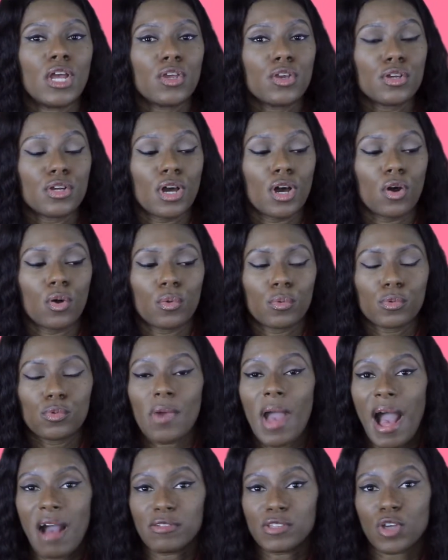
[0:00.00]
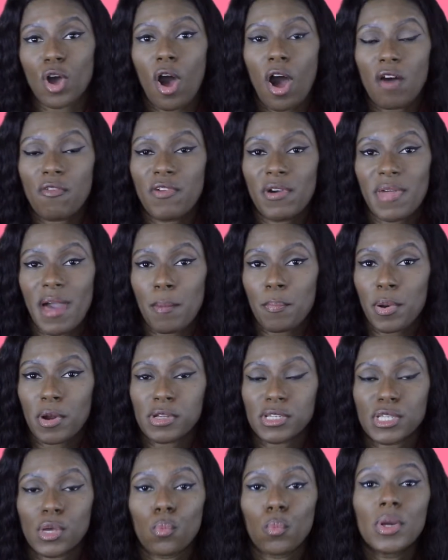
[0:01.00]
you know, you have to offer that
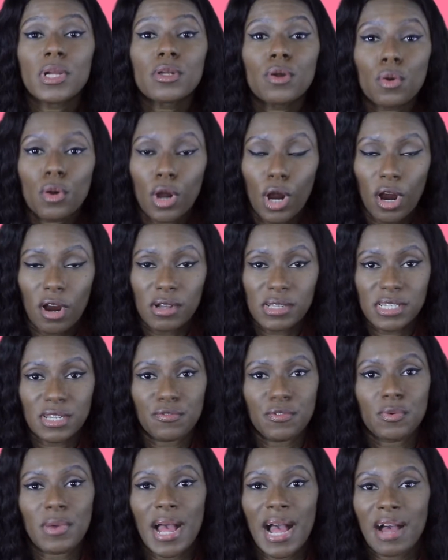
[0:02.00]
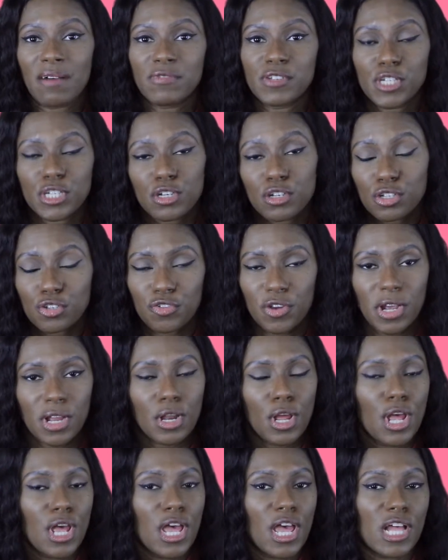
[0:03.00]
person window guards if you have children,